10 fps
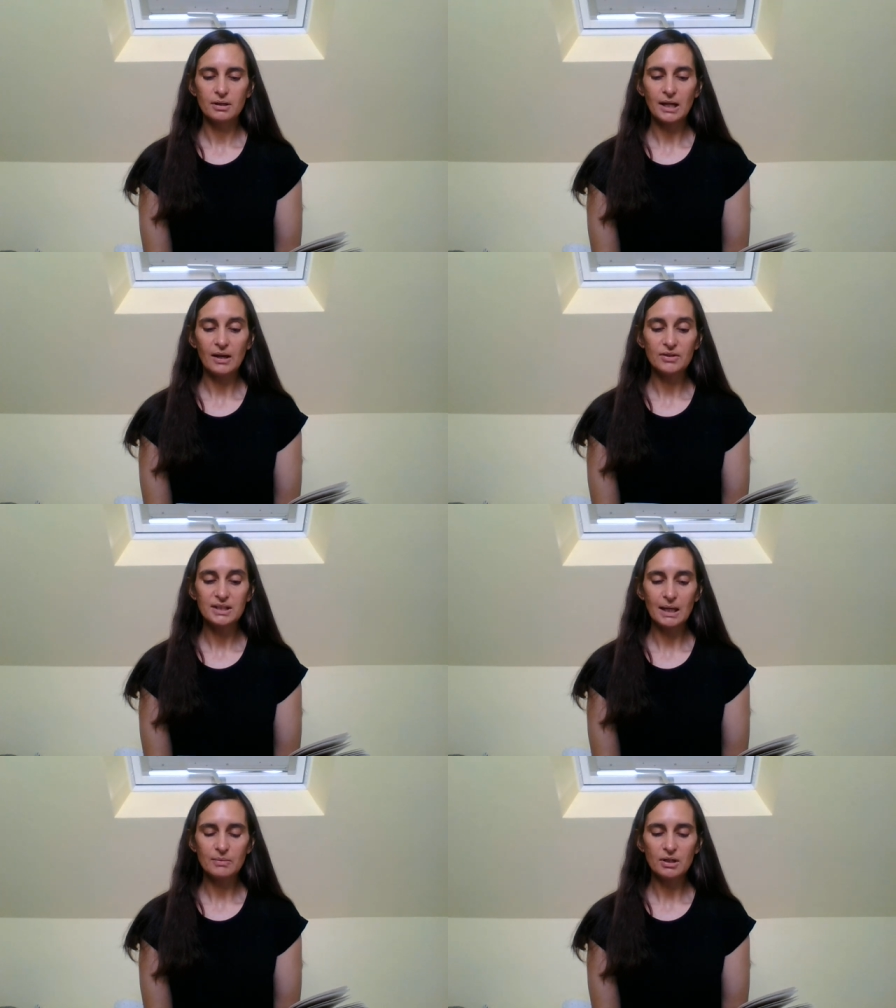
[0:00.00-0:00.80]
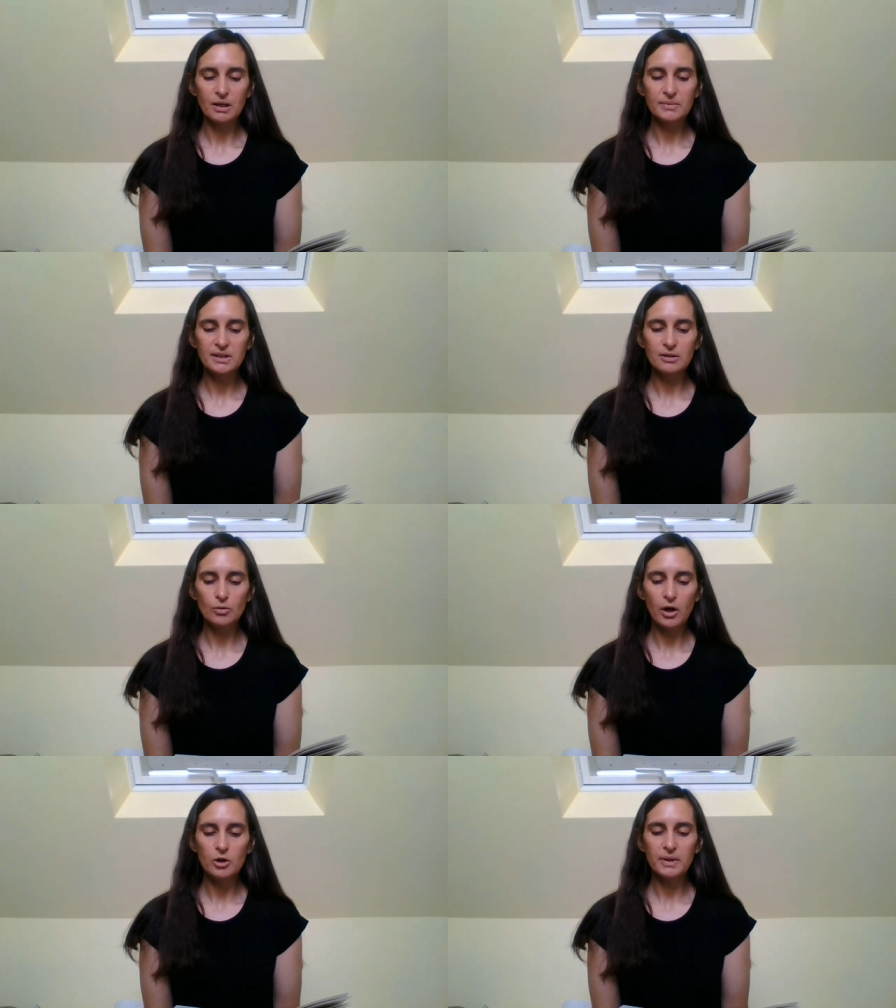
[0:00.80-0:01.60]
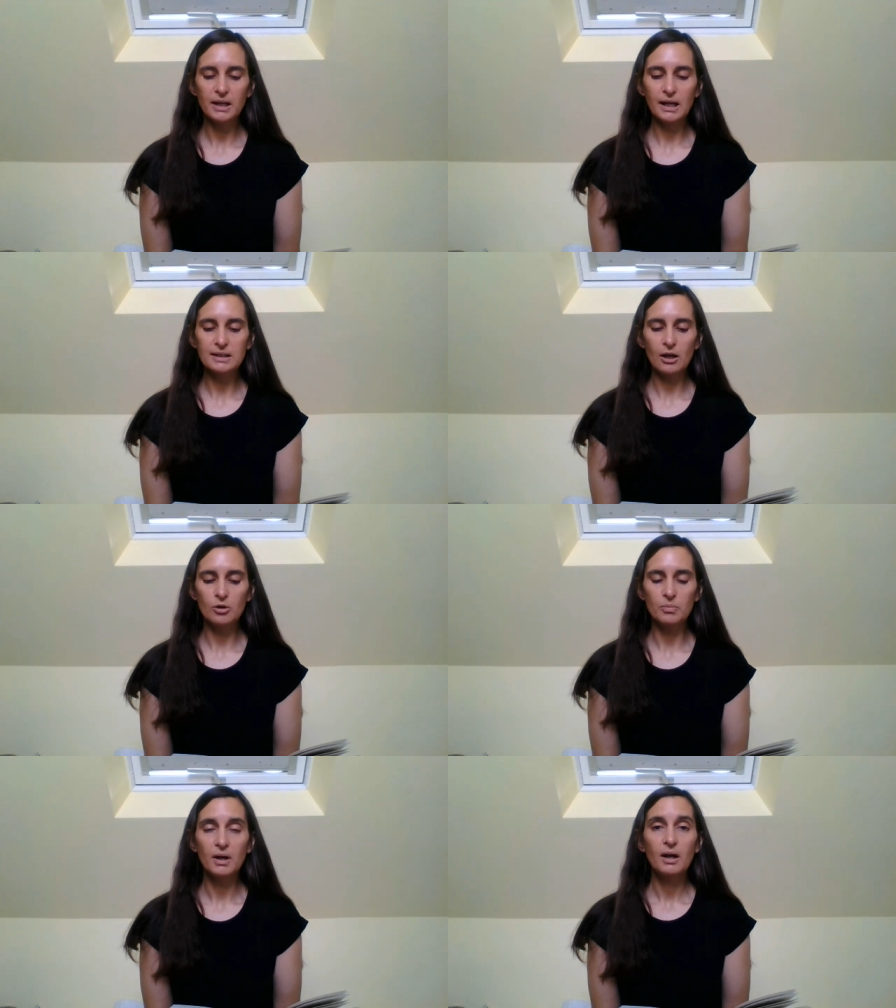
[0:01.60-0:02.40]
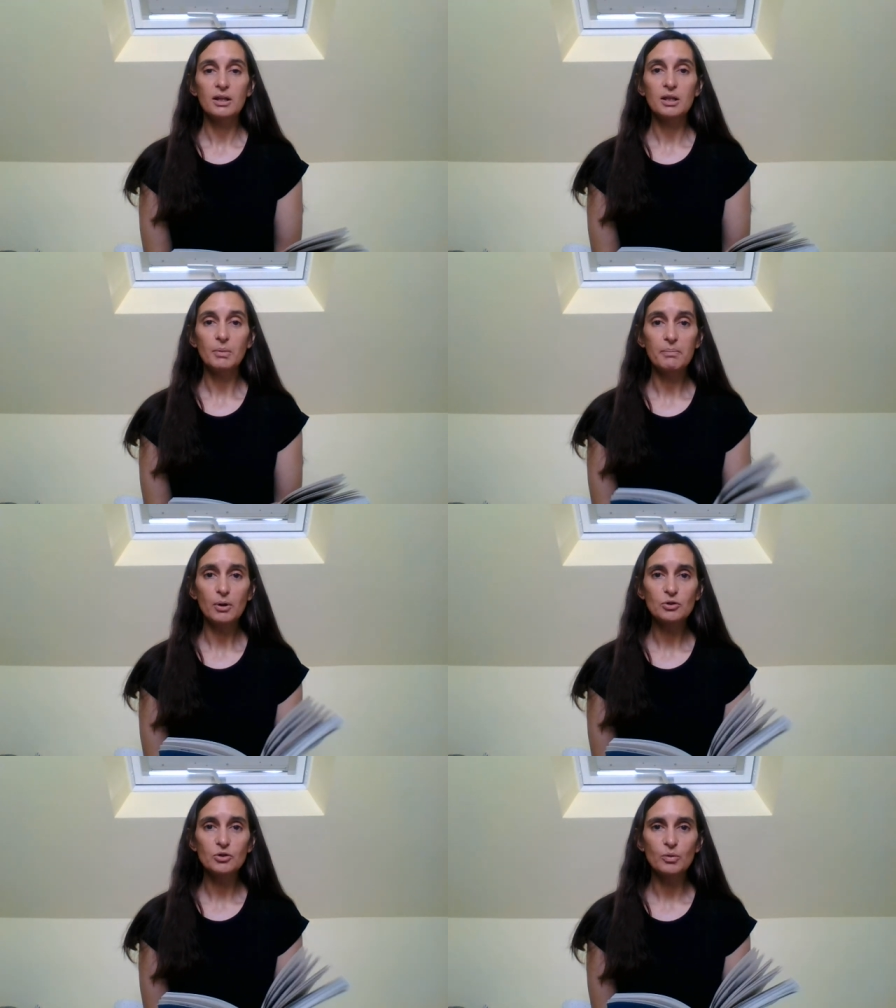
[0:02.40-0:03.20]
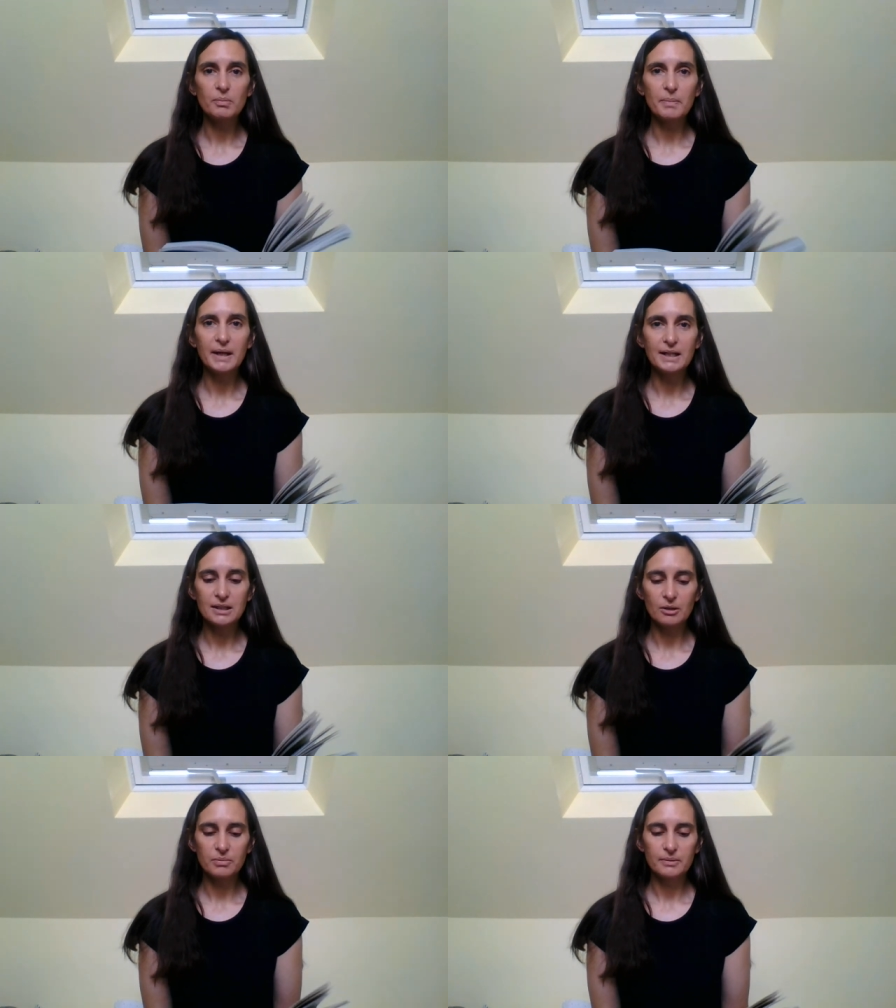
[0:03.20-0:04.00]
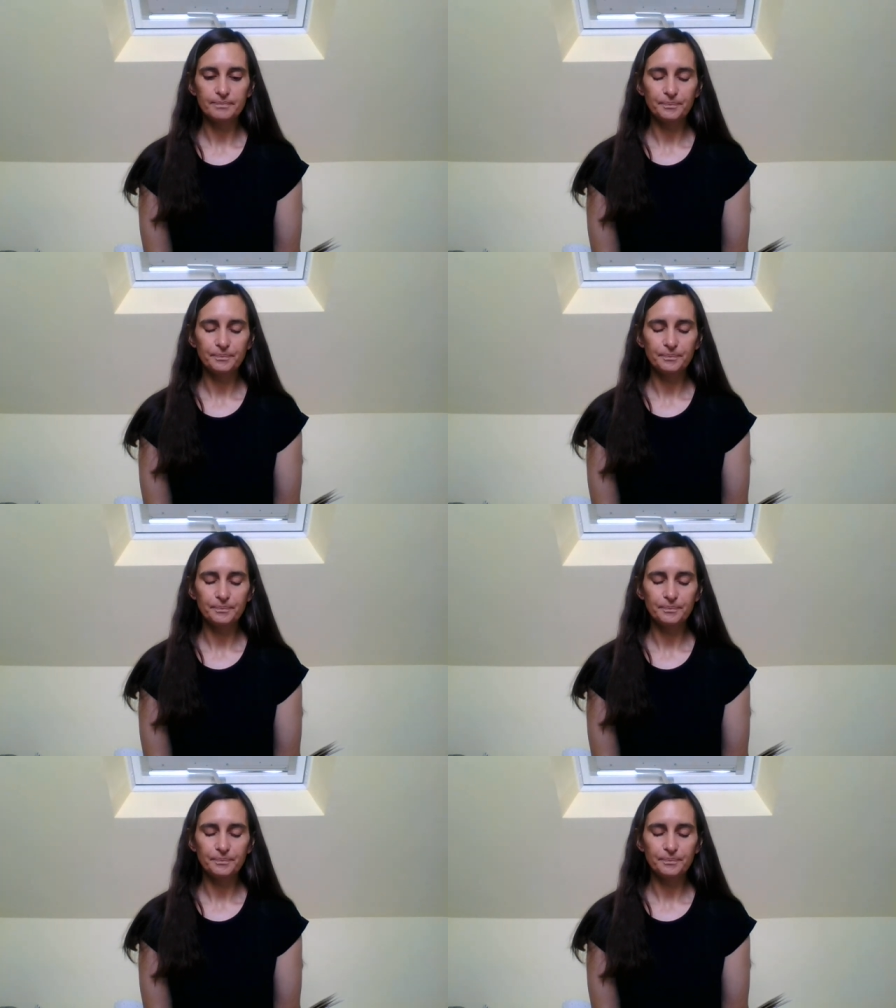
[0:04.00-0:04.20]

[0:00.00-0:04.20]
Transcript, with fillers: yet at the same time still hoping against hope that my bottle would be picked up.